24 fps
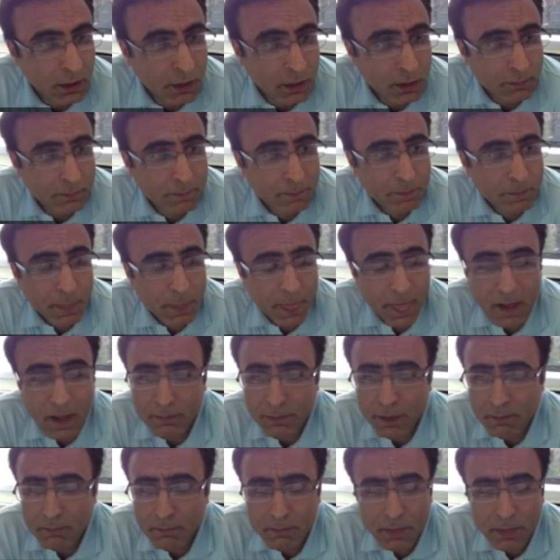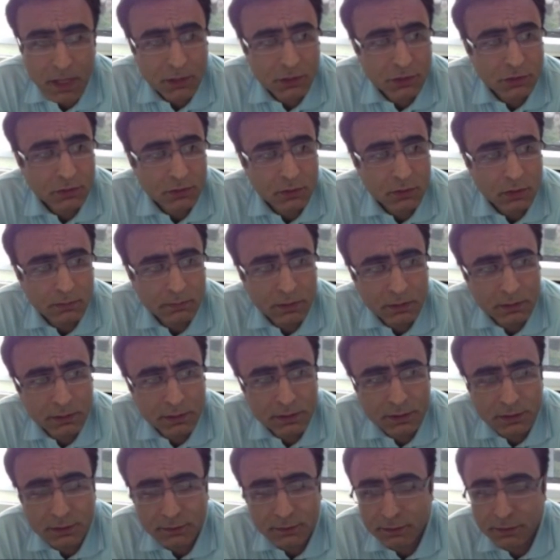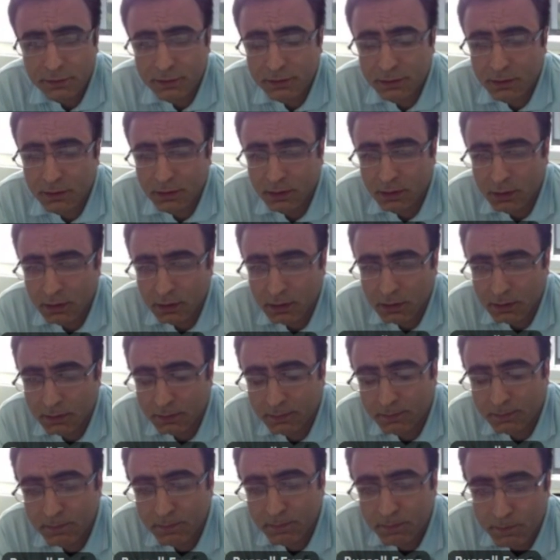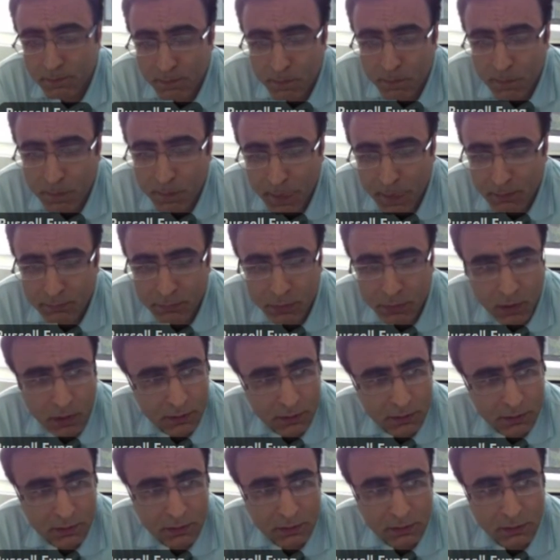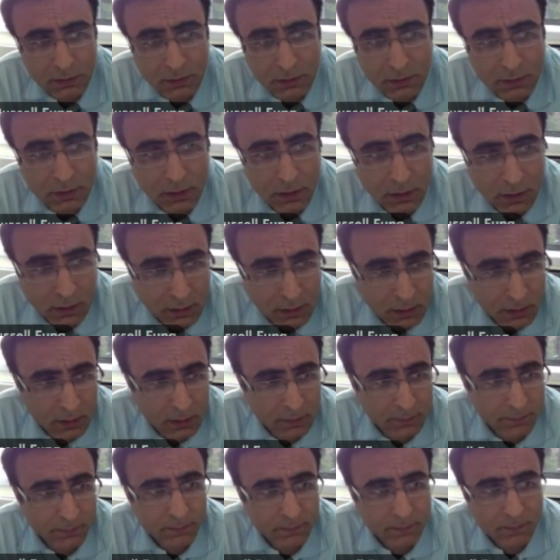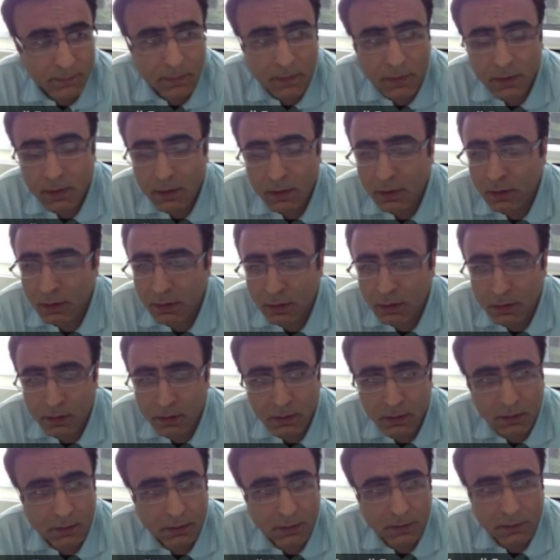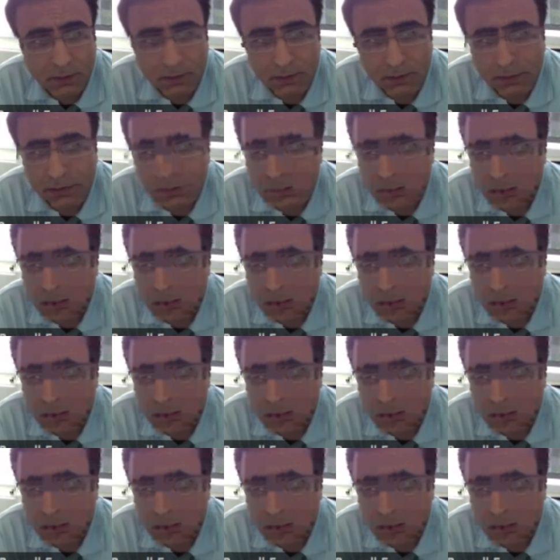The major components of this particle are 4